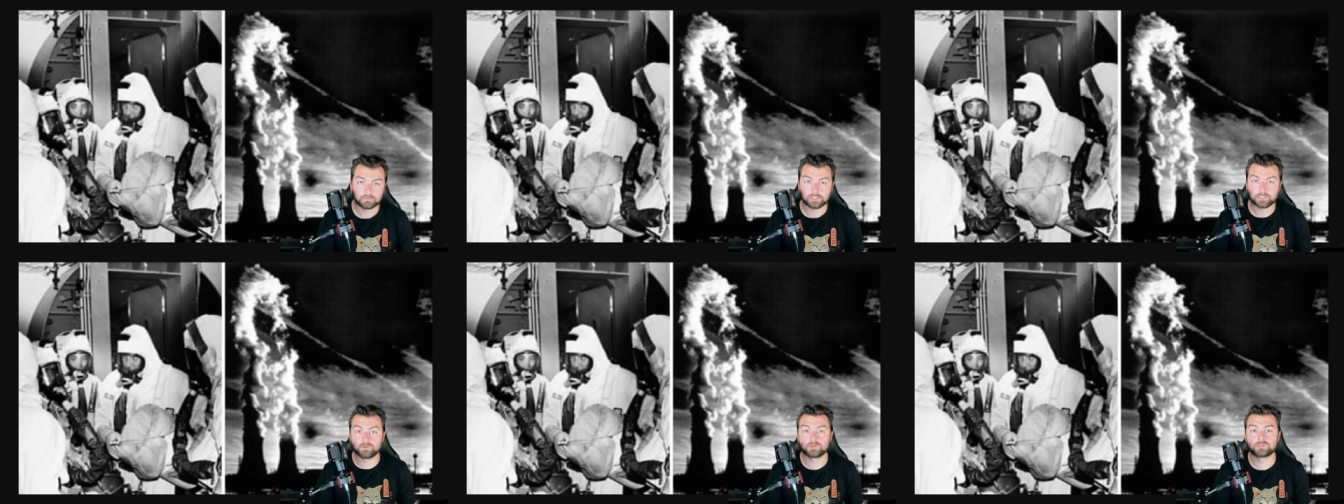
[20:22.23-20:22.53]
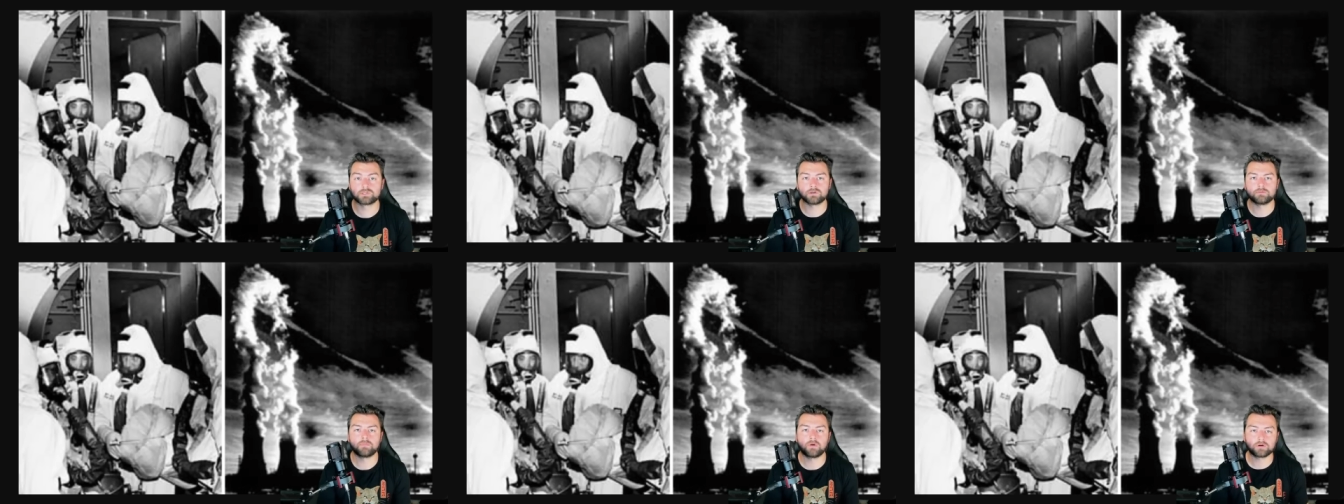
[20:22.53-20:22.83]
It
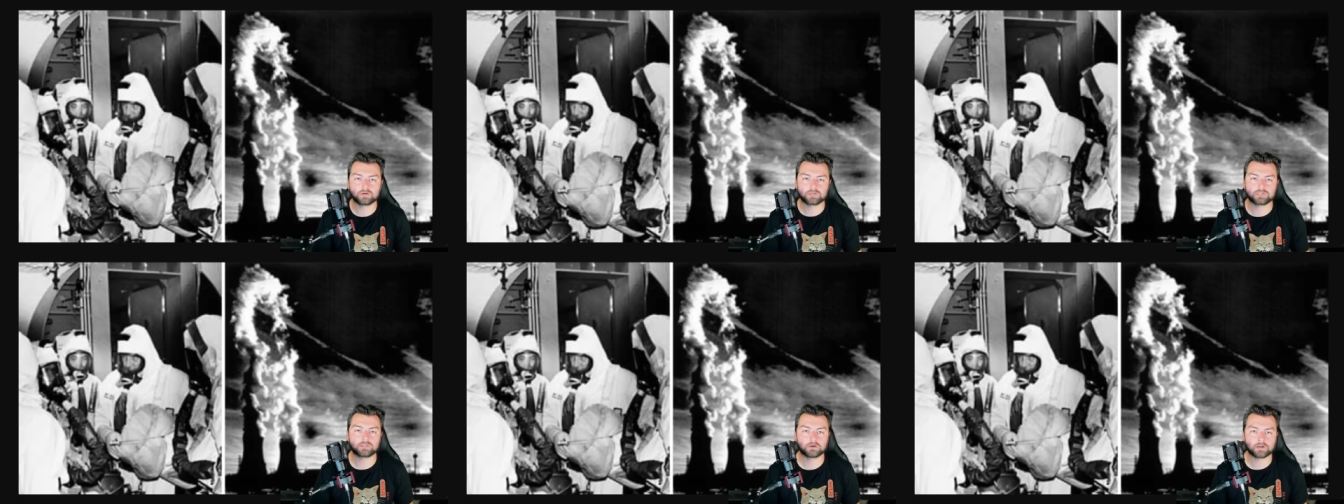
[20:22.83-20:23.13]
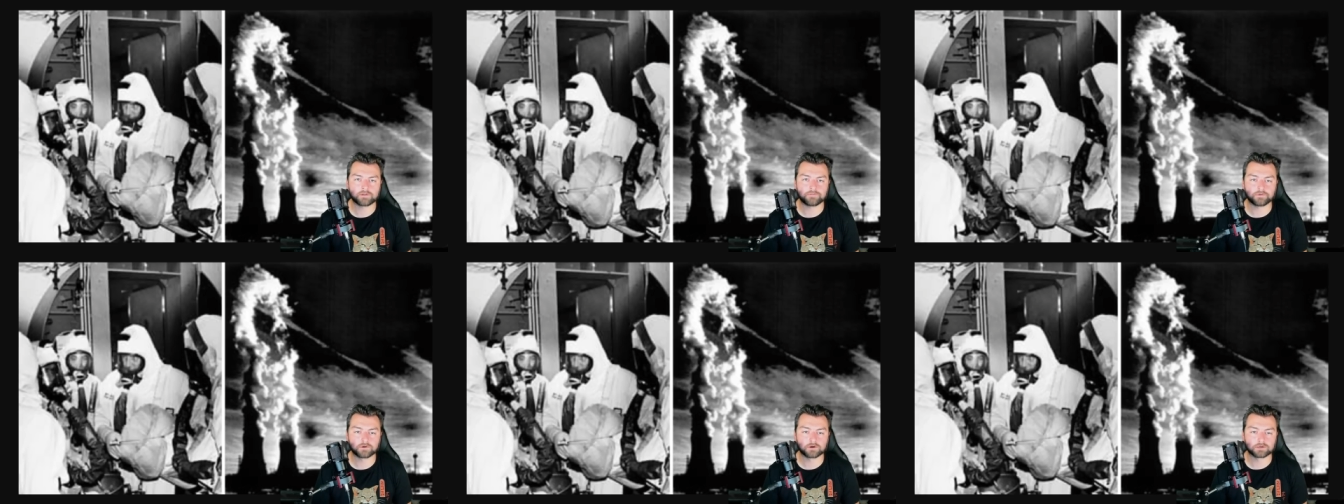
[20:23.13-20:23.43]
was on March
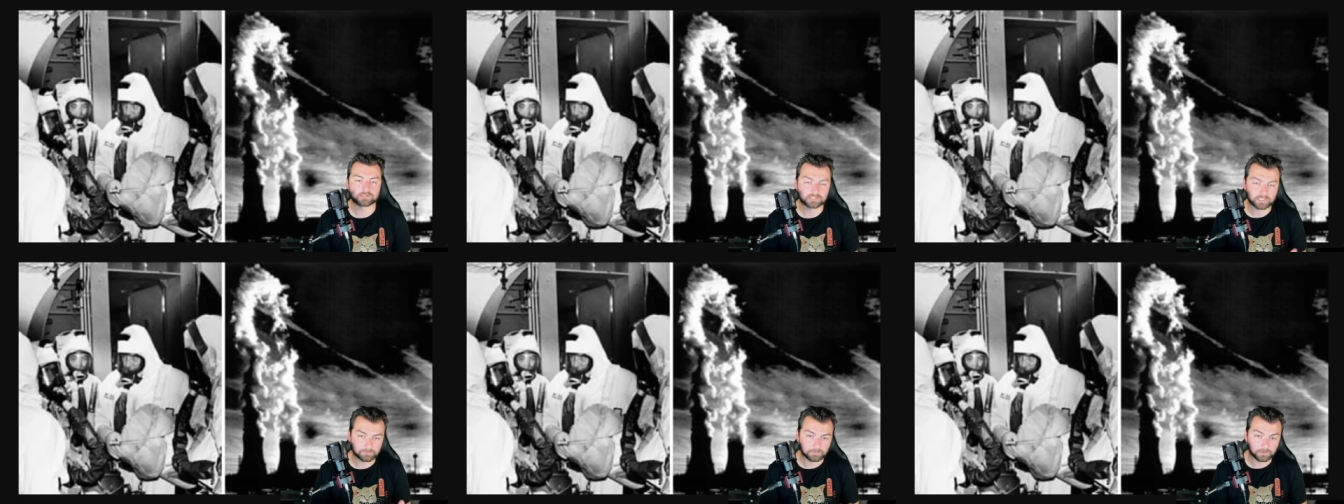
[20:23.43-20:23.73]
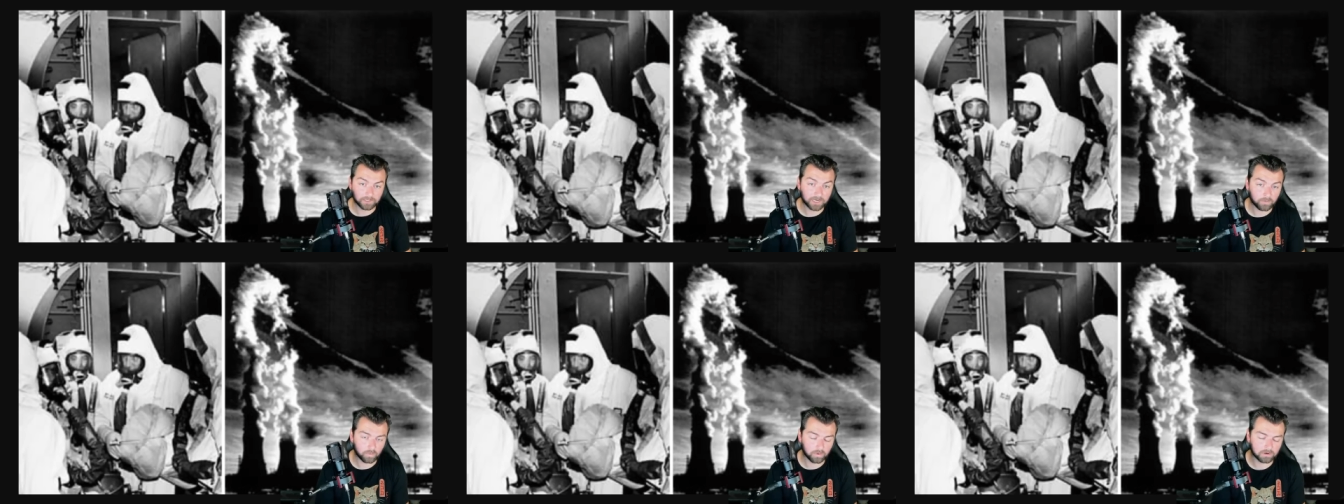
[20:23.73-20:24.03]
31st that
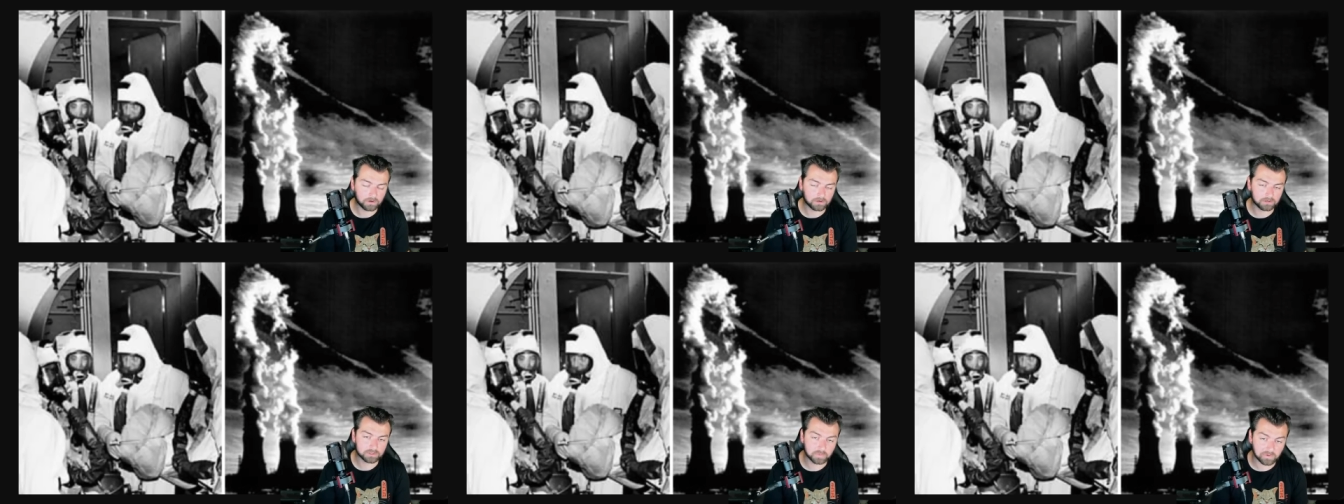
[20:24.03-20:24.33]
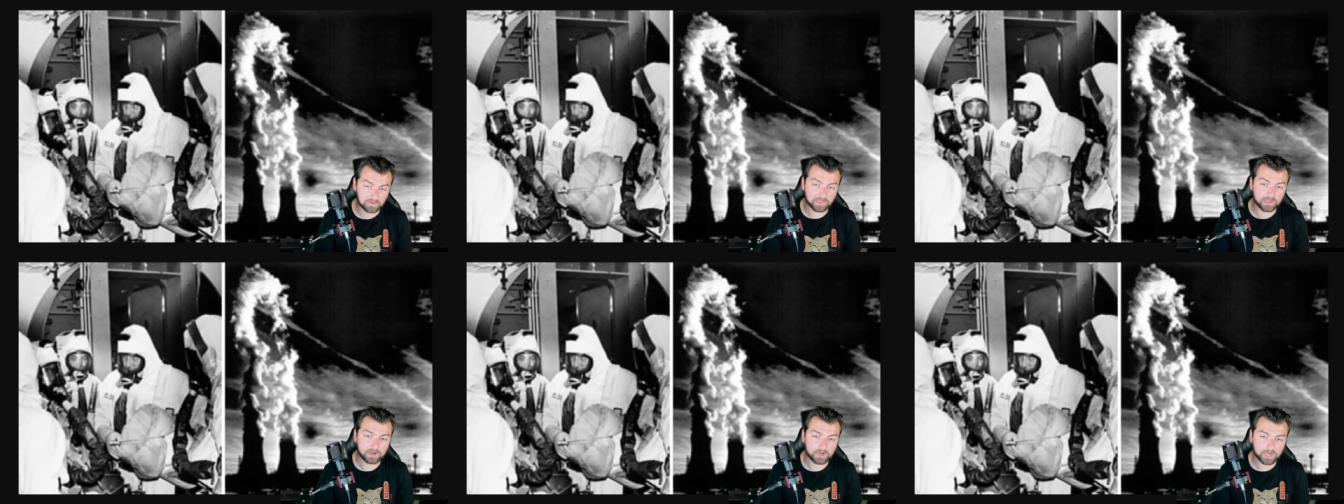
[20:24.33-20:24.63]
plant workers
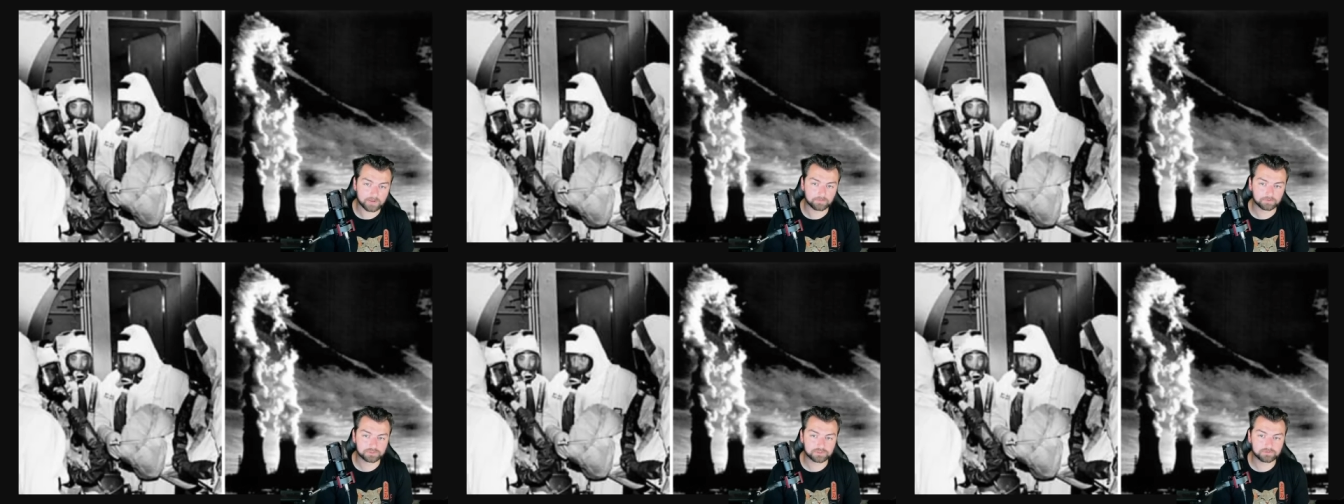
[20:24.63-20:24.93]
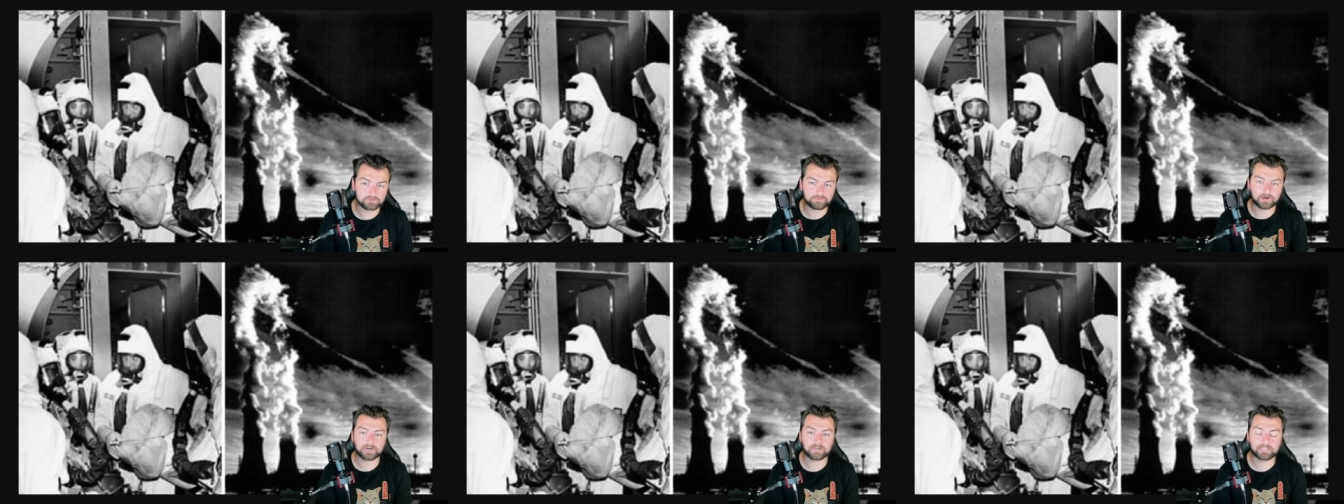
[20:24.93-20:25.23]
were then able
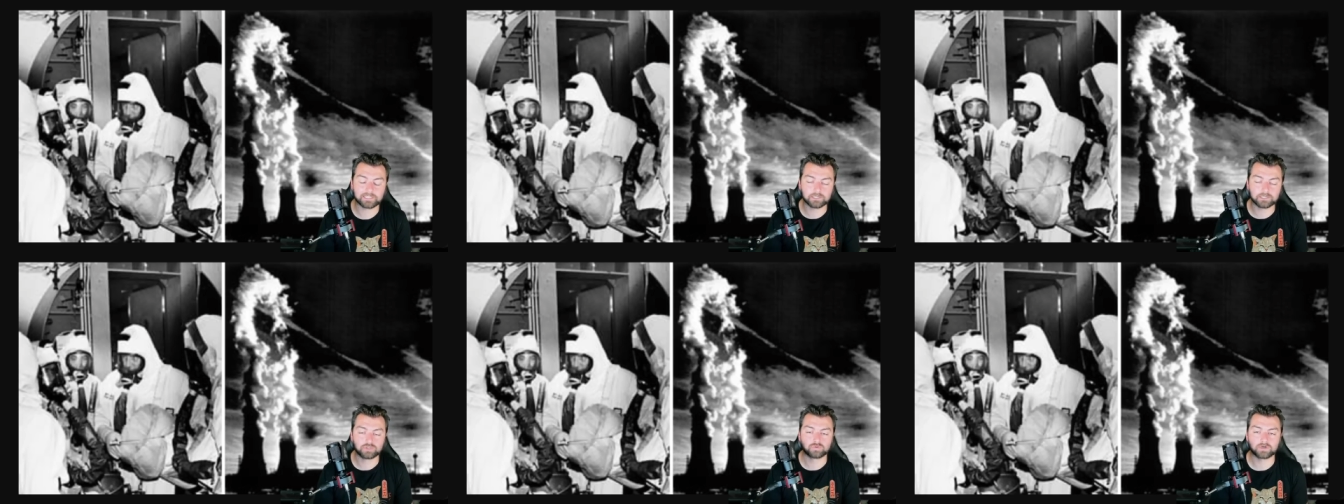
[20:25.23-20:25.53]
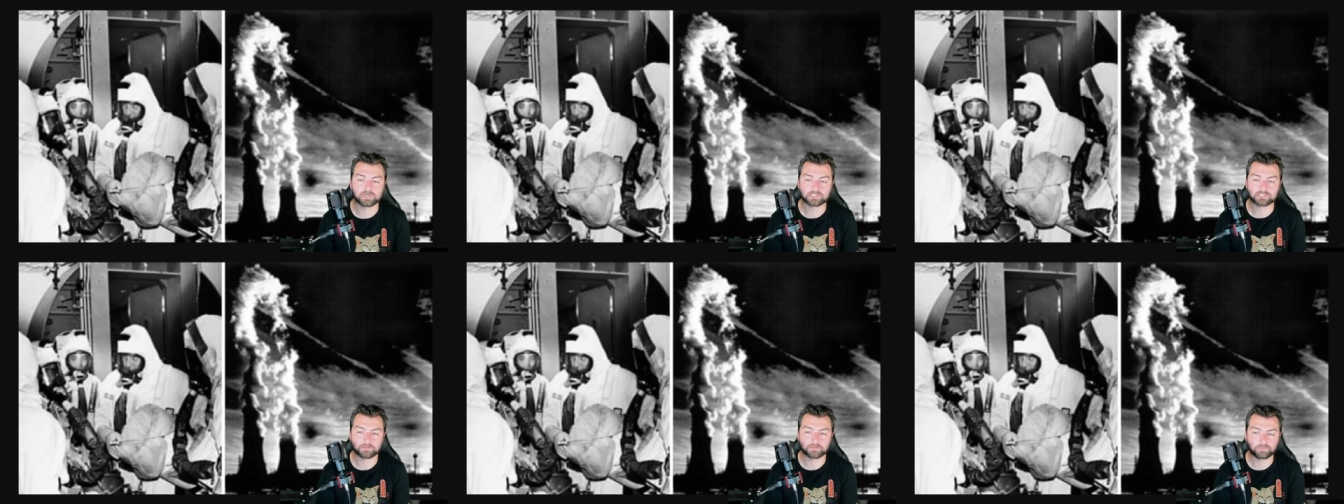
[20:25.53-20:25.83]
to finally
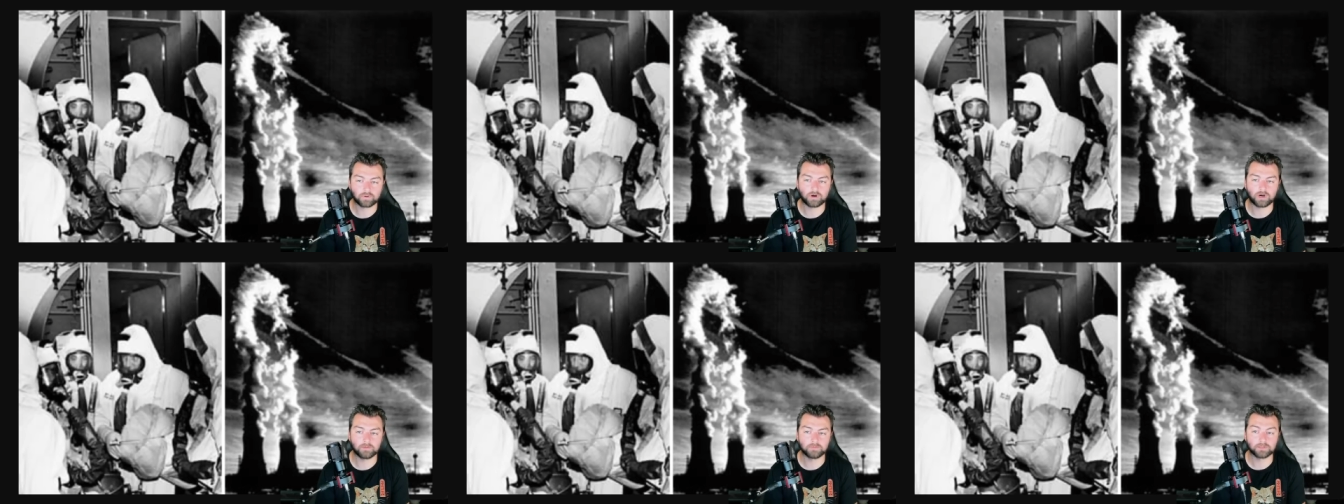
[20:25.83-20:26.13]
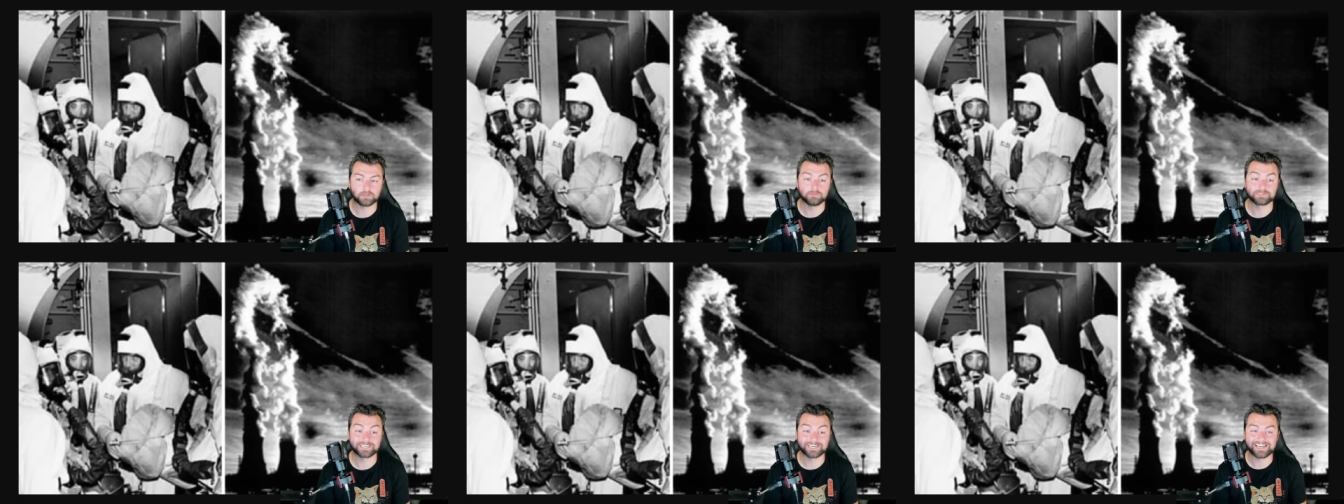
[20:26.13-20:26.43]
address the
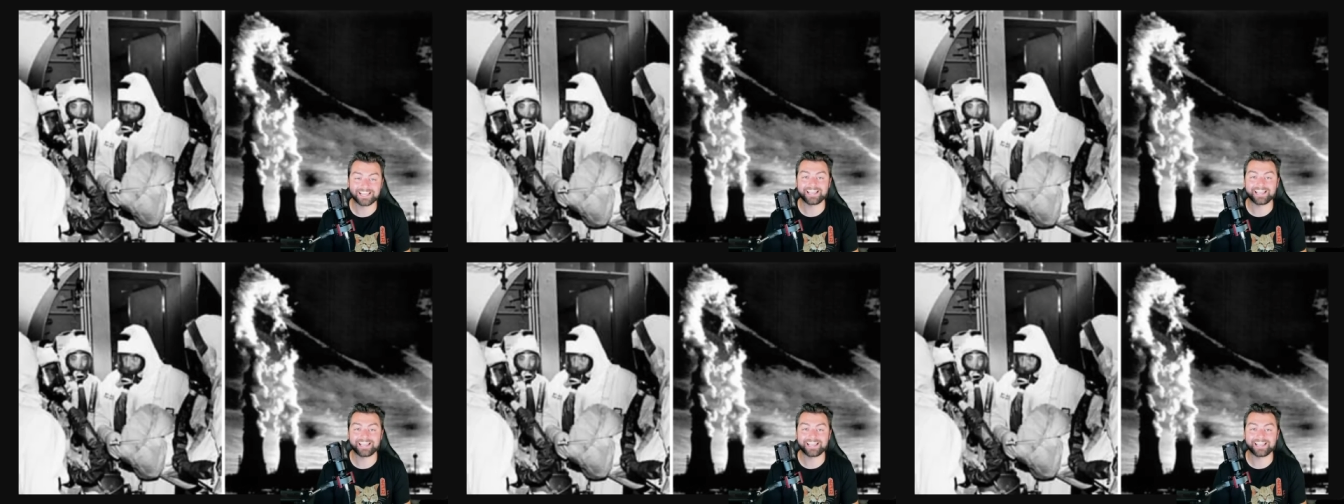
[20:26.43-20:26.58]
problems and